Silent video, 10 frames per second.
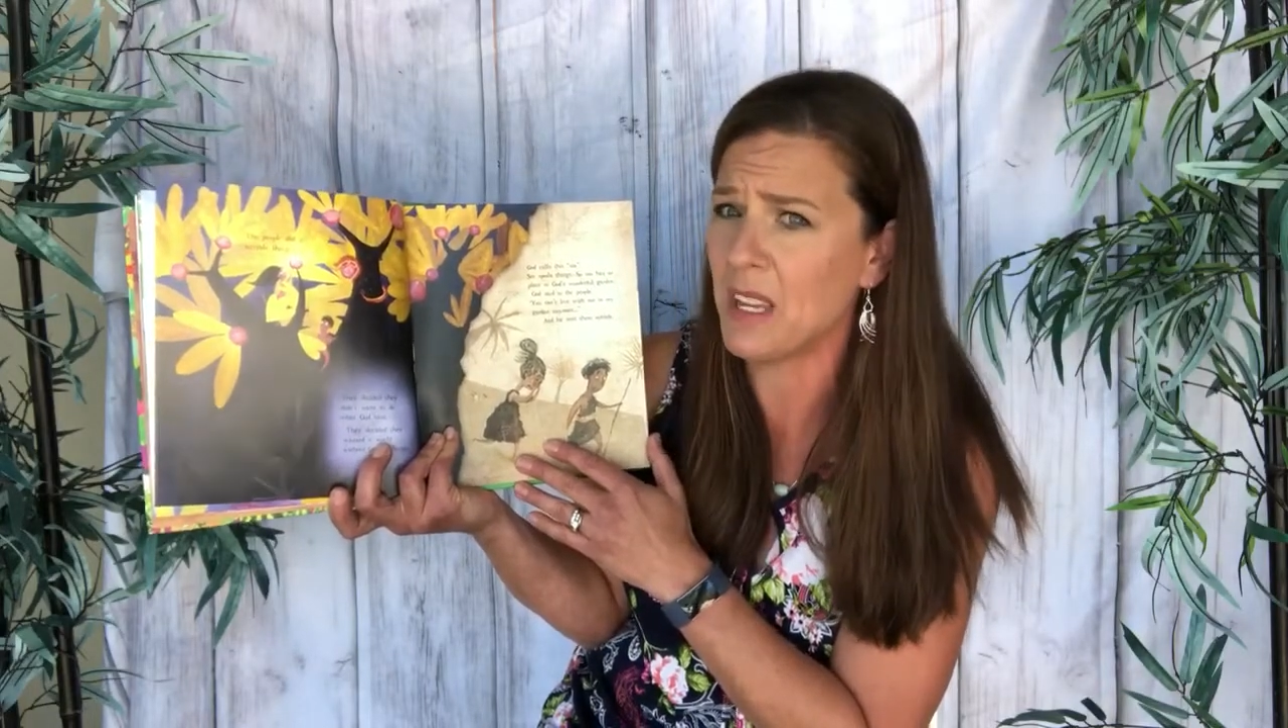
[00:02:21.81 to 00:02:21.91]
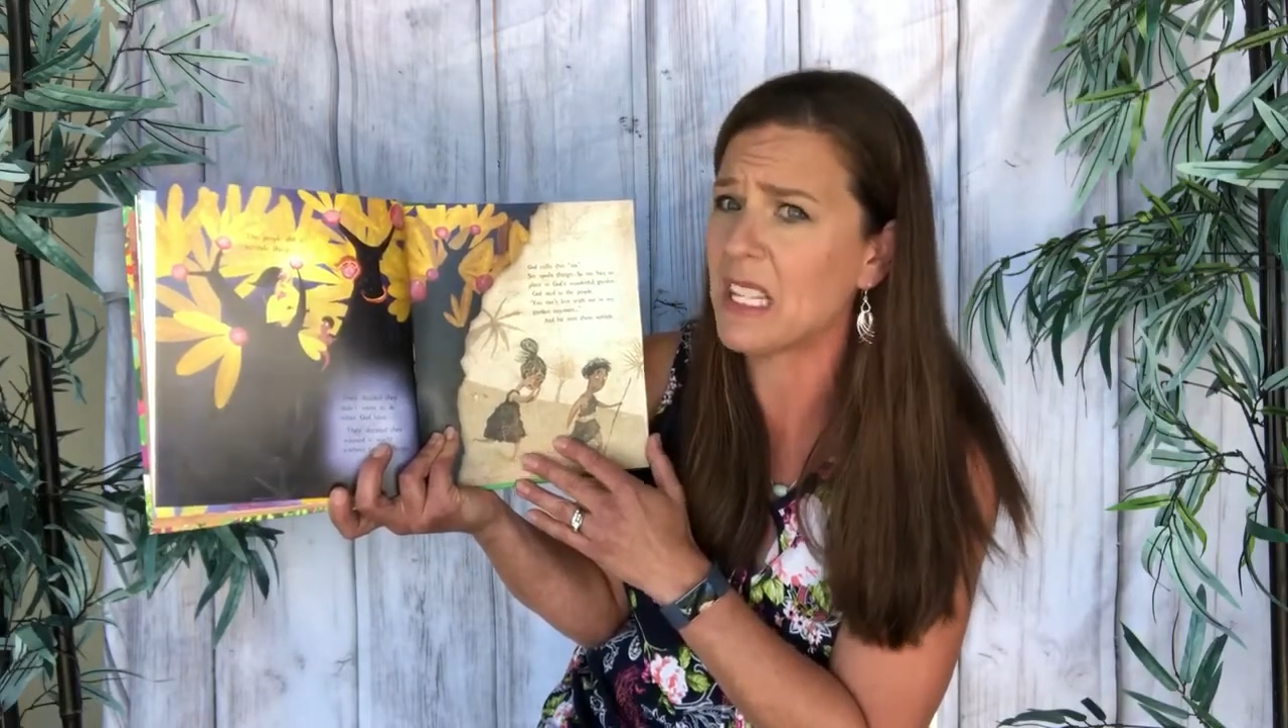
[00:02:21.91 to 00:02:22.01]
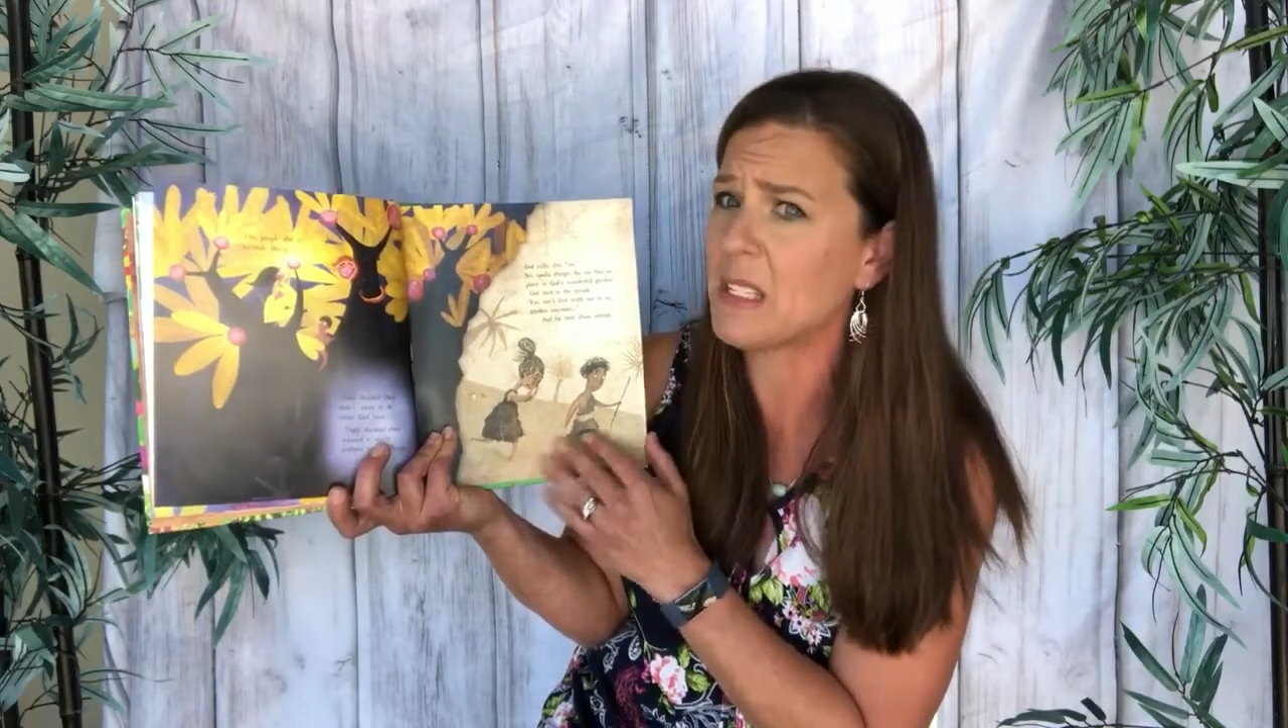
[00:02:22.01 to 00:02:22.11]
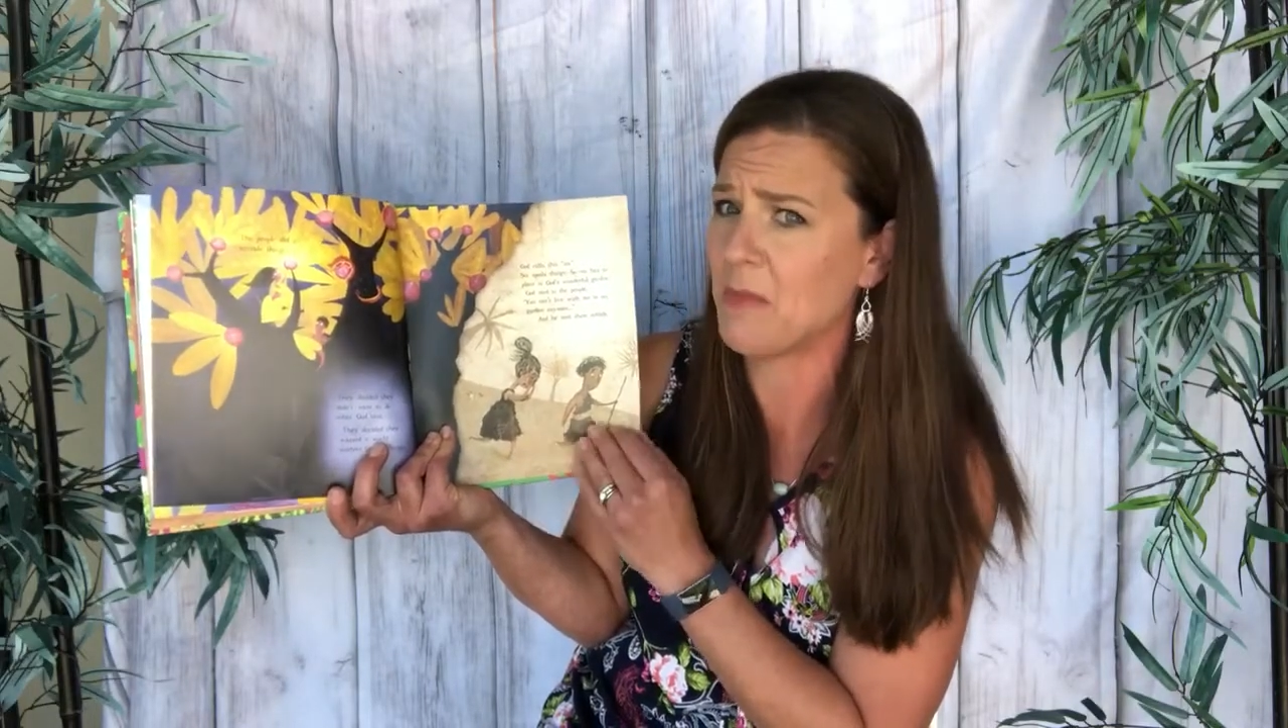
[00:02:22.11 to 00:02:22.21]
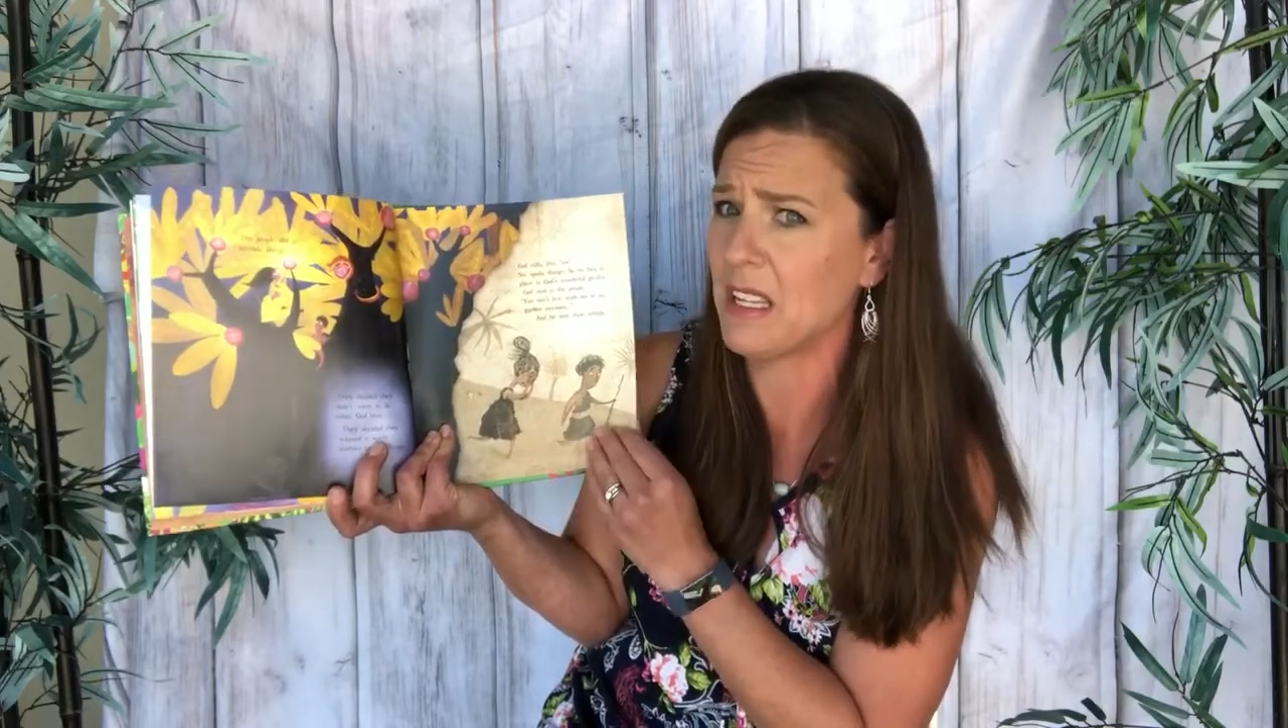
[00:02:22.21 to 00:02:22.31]

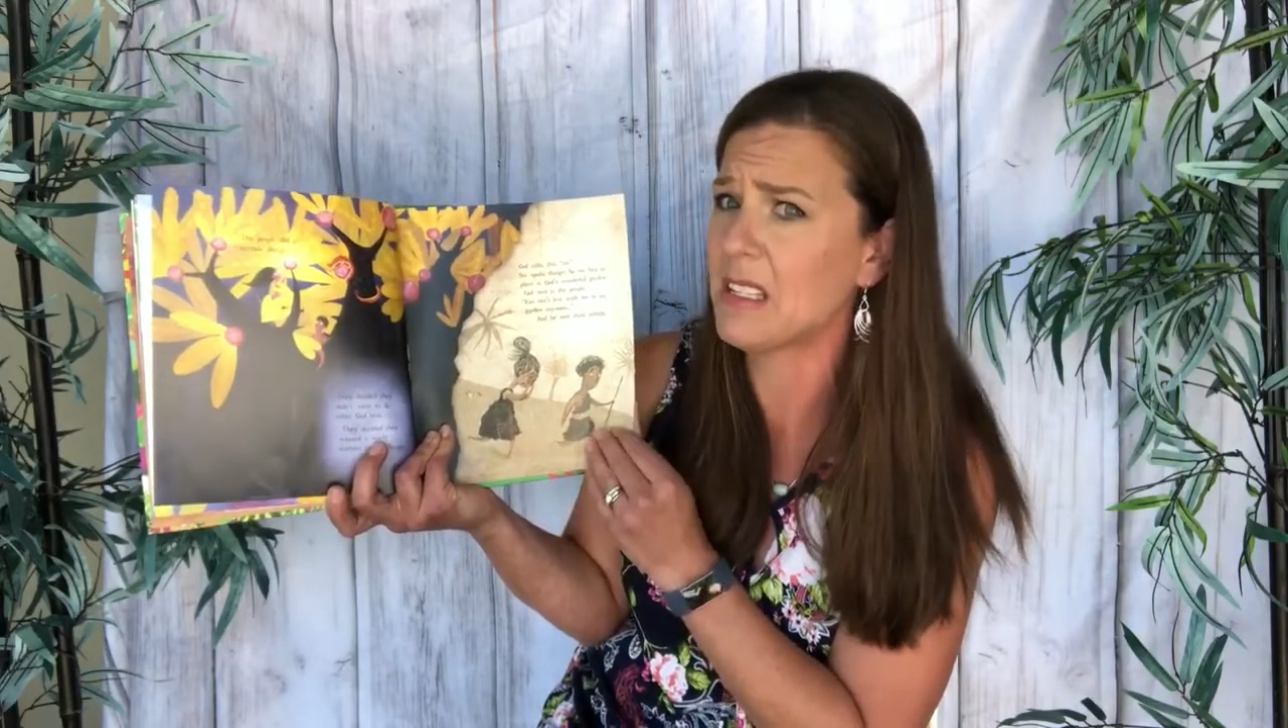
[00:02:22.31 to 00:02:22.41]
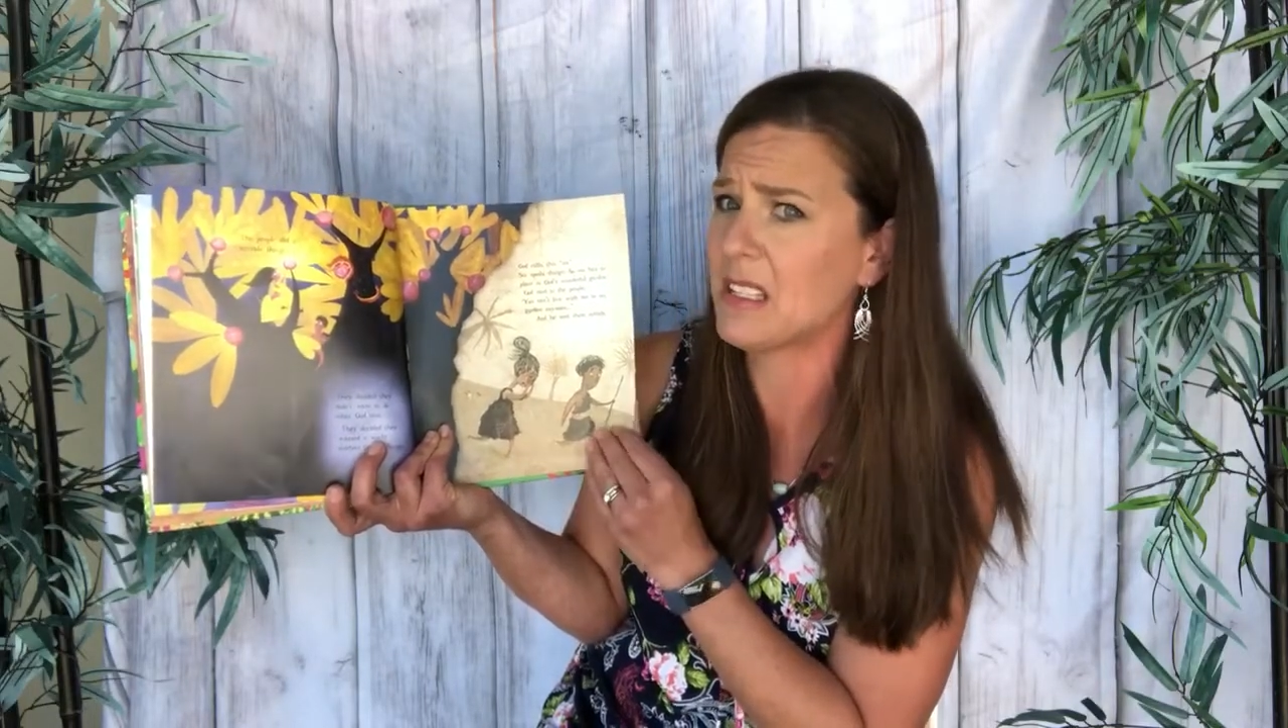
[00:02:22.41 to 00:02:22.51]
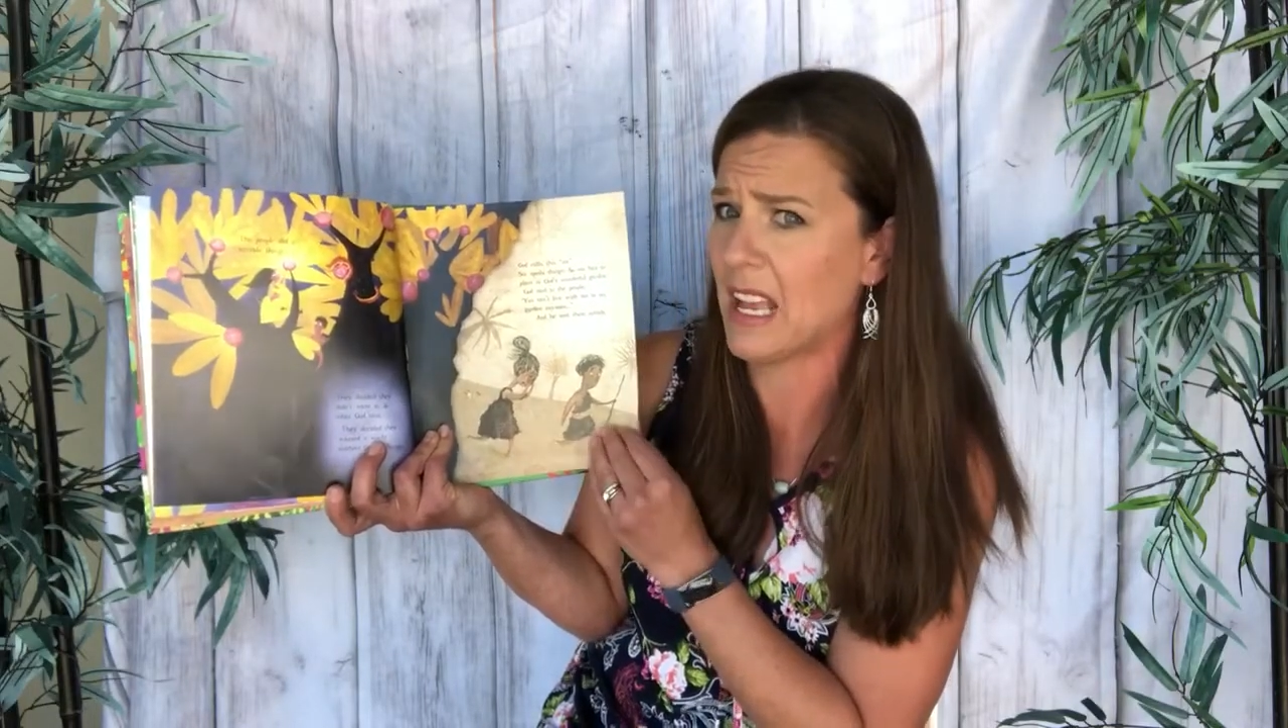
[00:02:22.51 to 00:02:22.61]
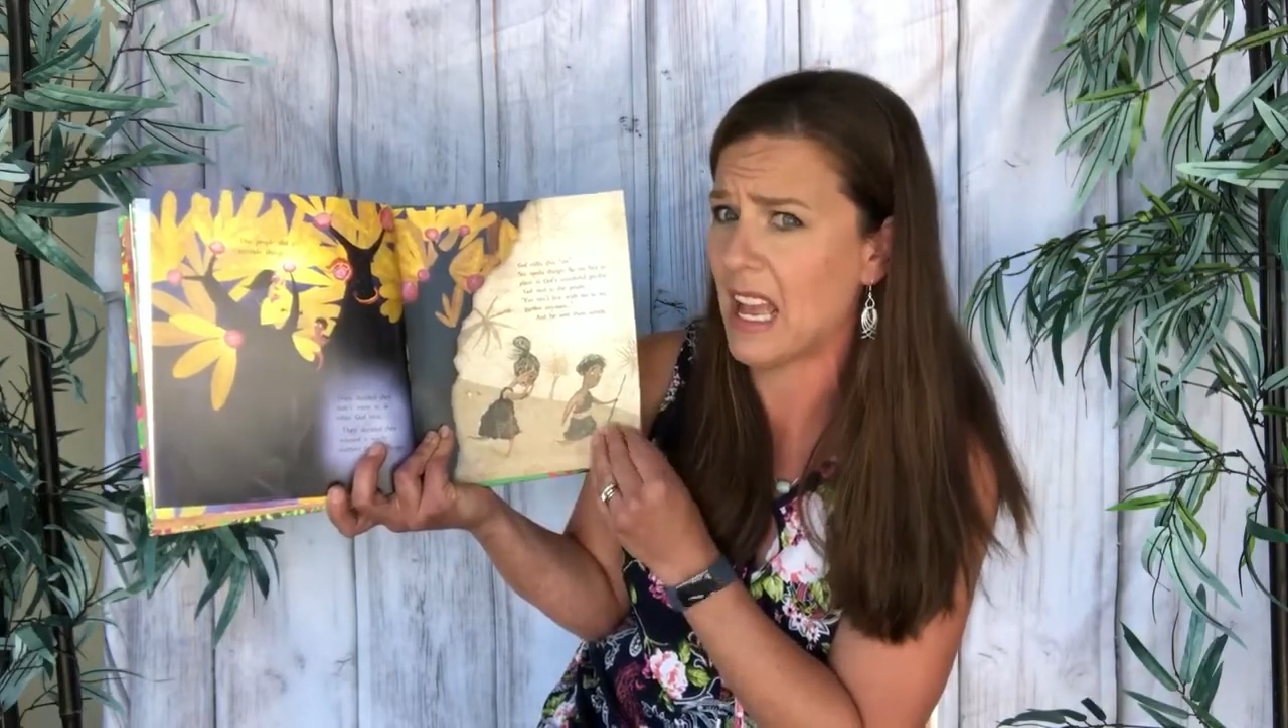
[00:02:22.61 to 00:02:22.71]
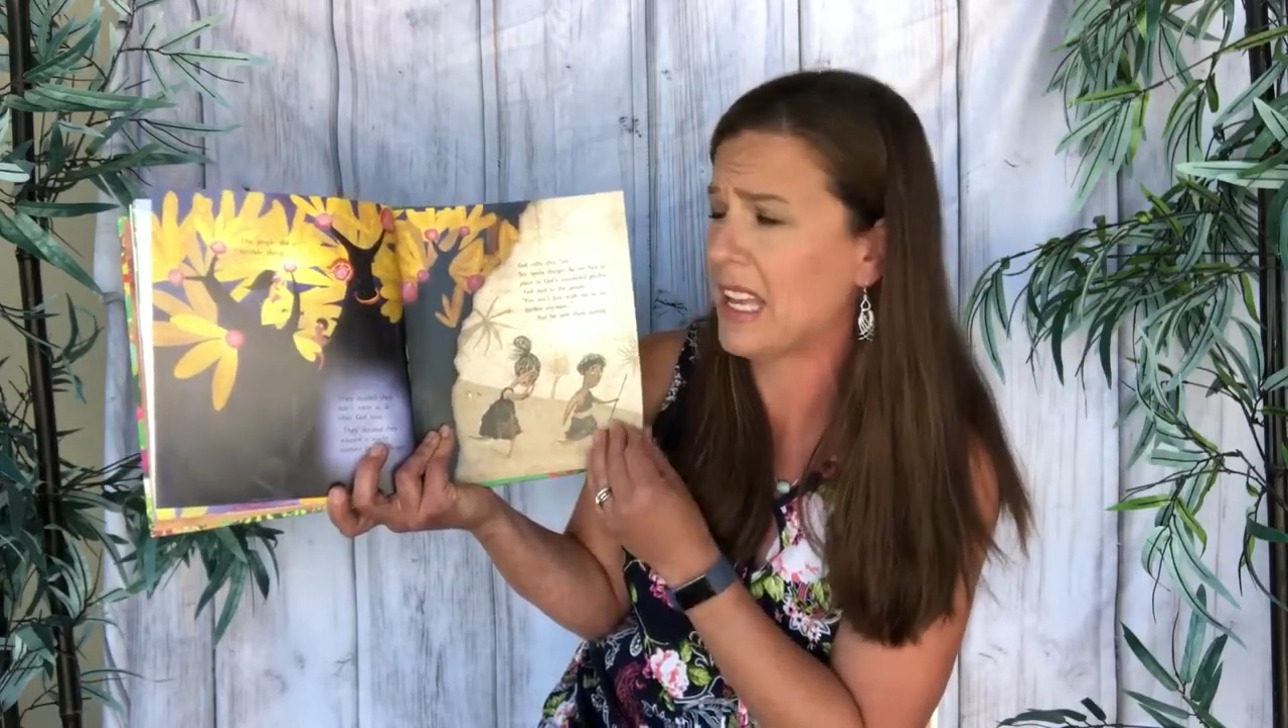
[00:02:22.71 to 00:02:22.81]
makes me
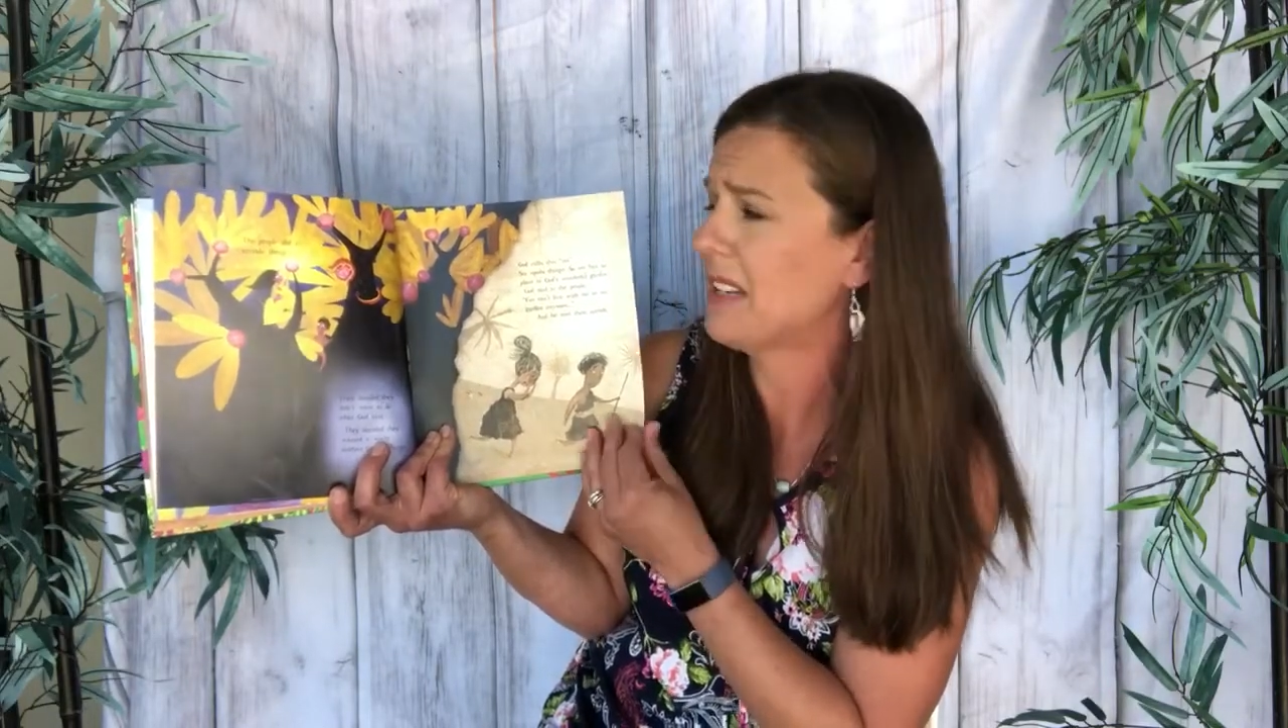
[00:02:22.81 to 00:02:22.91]
sad.